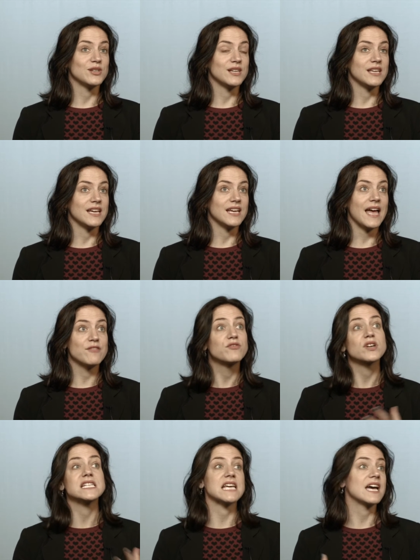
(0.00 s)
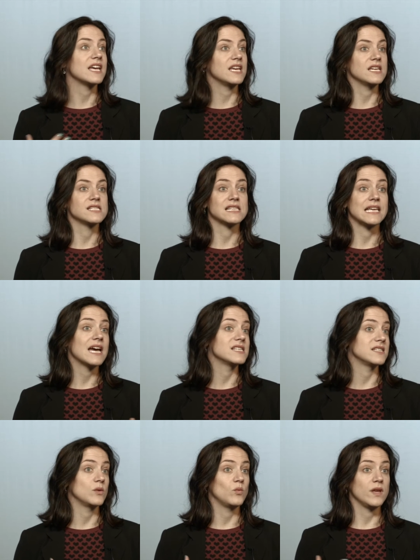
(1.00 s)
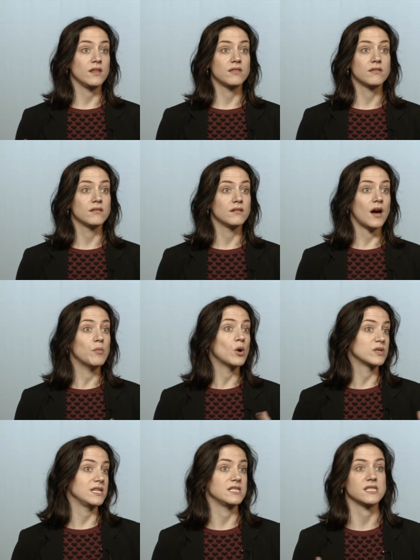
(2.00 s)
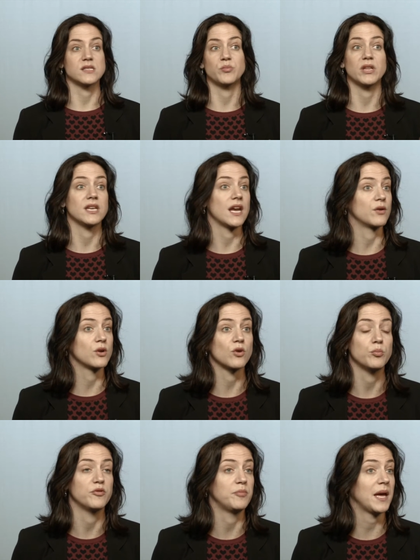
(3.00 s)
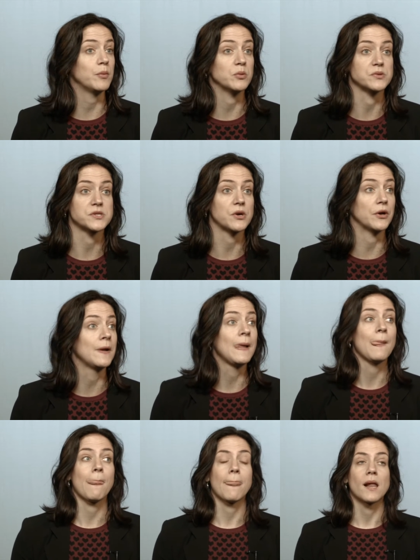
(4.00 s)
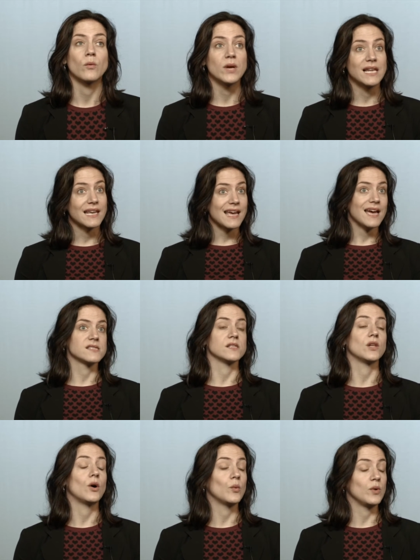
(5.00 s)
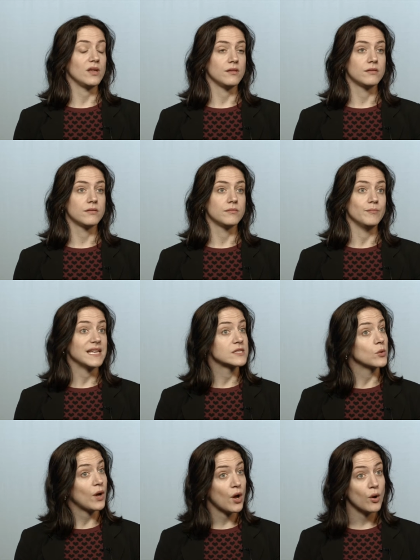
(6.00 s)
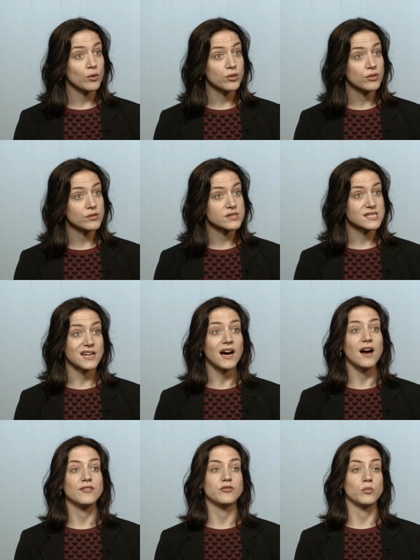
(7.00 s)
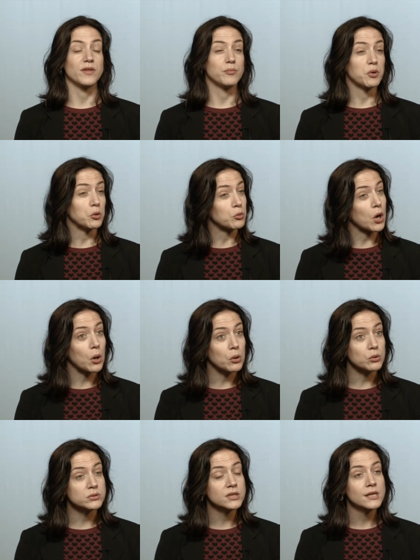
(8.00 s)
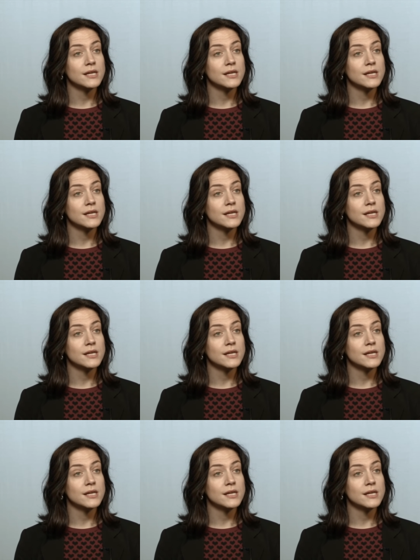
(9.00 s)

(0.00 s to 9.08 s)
it, every day is liaising with a multidisciplinary group of people. So we liaise a lot with mental health staff, with parole,